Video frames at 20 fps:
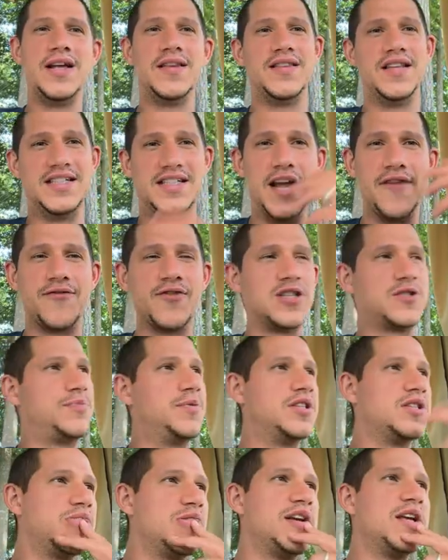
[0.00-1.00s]
the difference
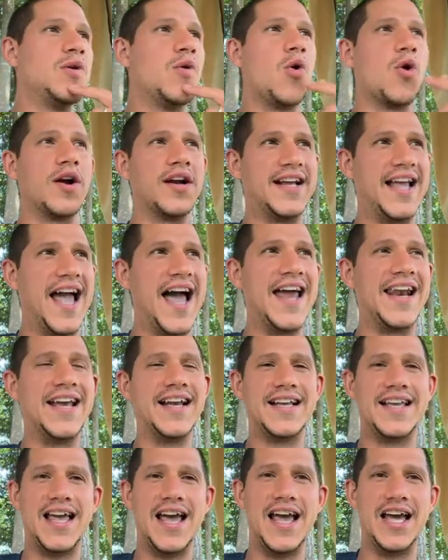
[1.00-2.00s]
between
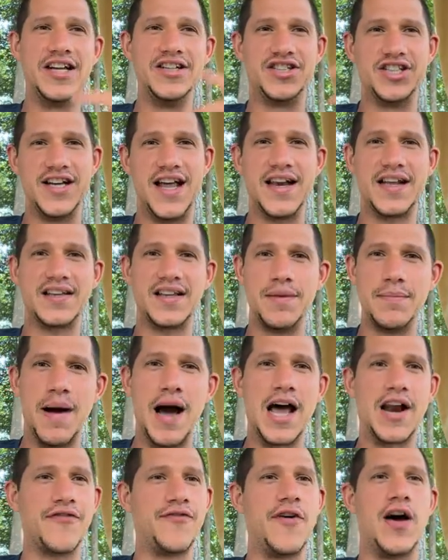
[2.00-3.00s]
organic and genetically
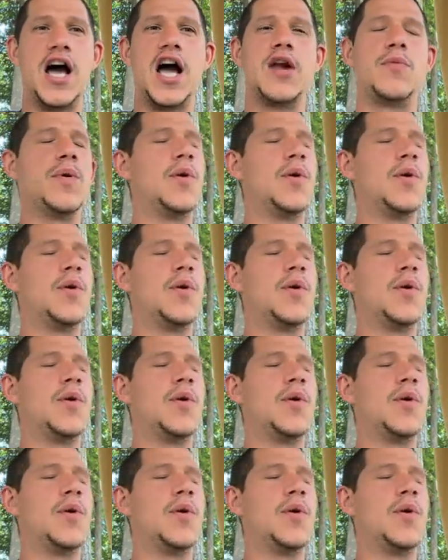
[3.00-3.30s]
modified.